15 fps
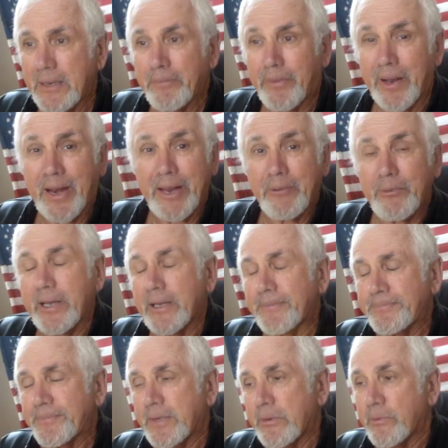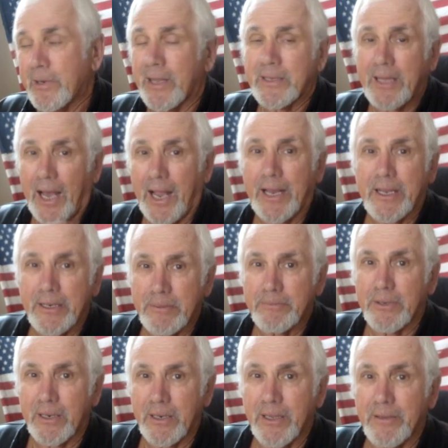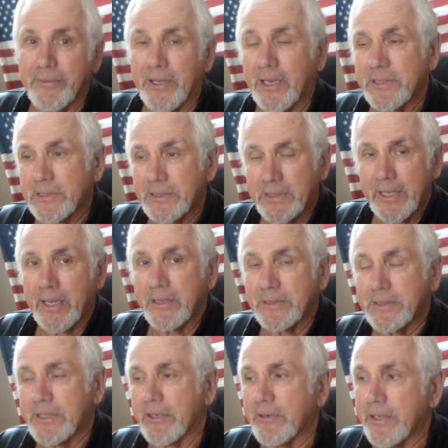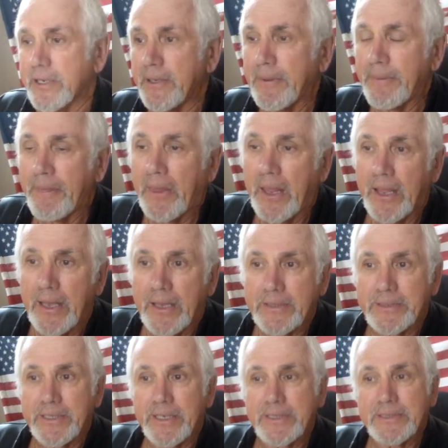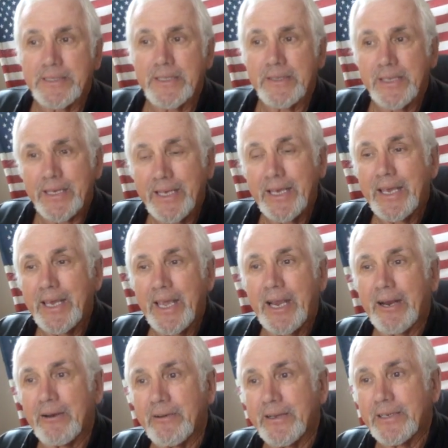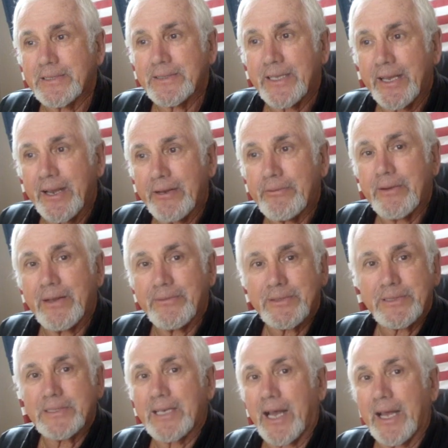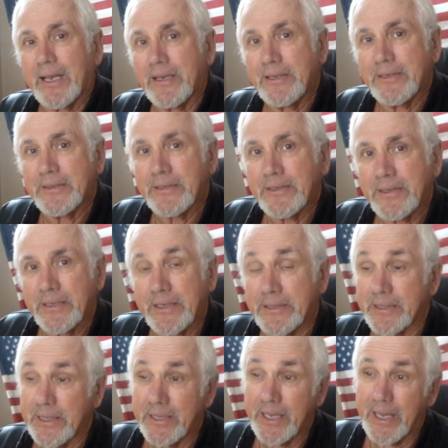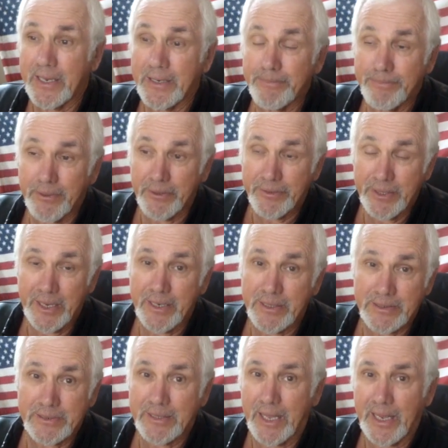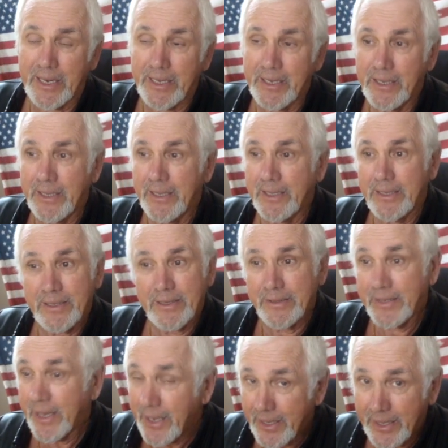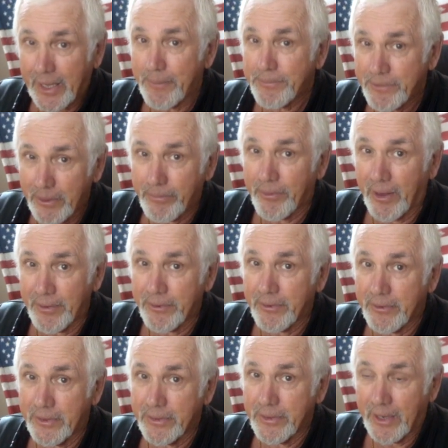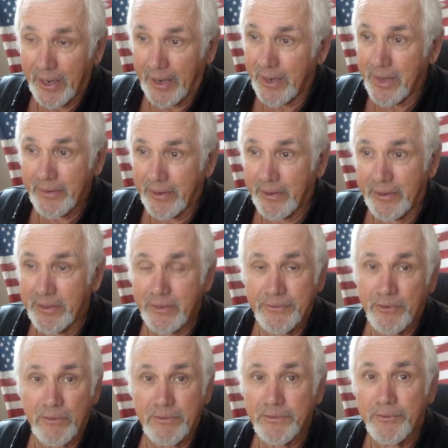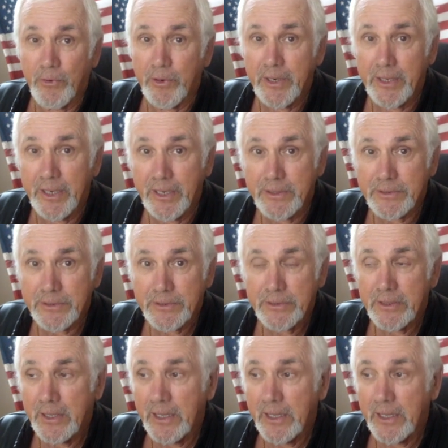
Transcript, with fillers: But anyway, we're not talking about Libya, let's stay on Syria. See, the key here is to get rid of Assad. Because again, both he and his daddy, they kept the Brotherhood out of the country for over 40 years.